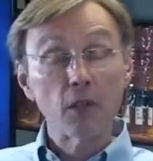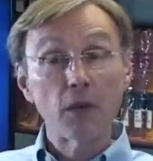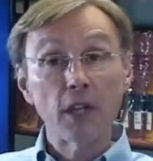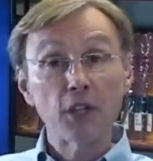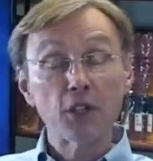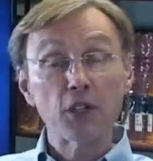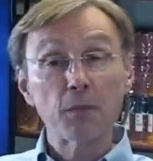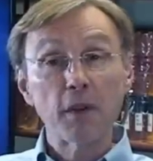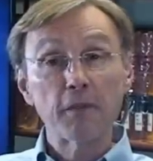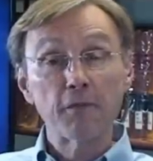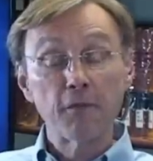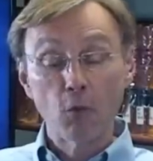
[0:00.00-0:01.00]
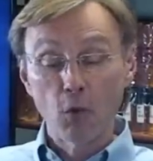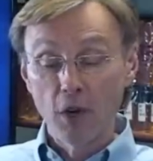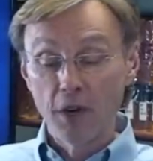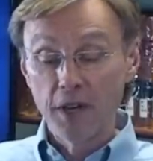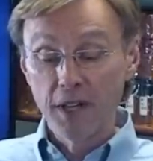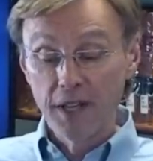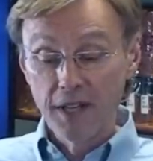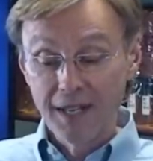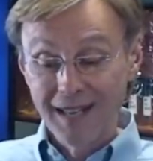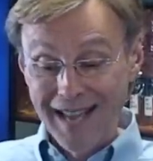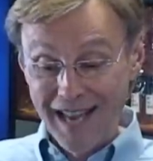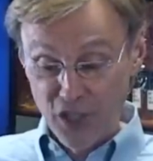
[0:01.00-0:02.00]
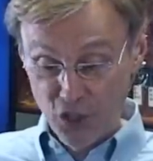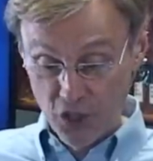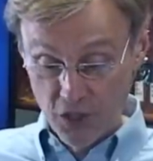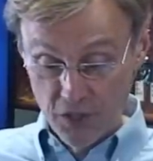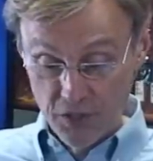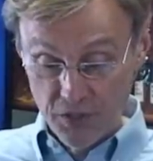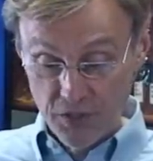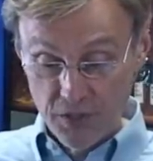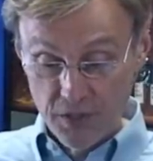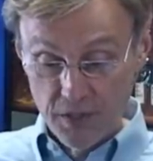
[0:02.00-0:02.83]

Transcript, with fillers: Donations by Foreign Nationals.